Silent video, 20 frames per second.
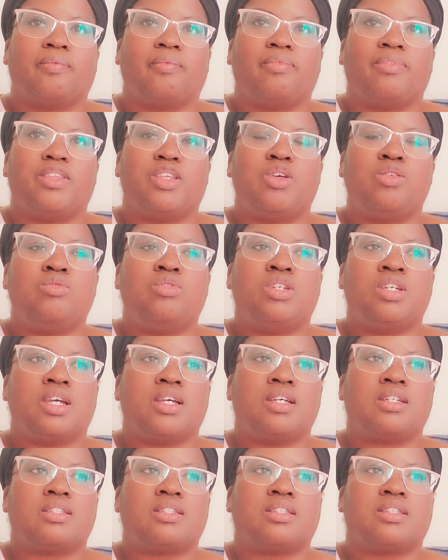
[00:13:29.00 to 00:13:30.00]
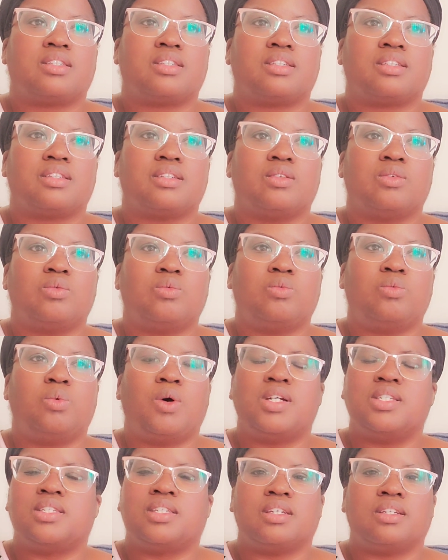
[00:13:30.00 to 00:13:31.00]
you just
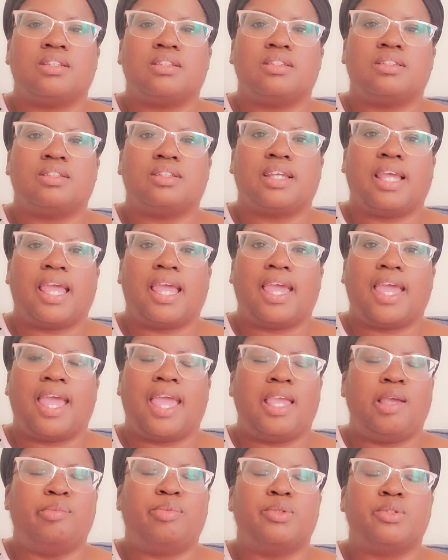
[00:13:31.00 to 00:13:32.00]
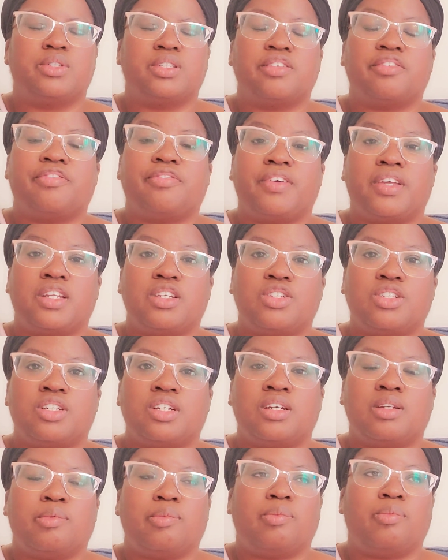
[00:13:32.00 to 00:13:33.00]
wasn't able to finish
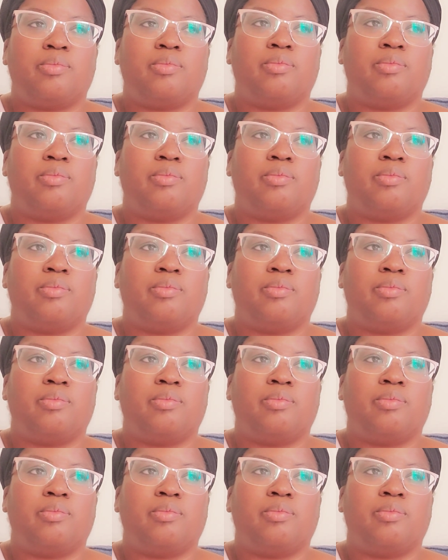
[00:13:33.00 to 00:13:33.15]
it.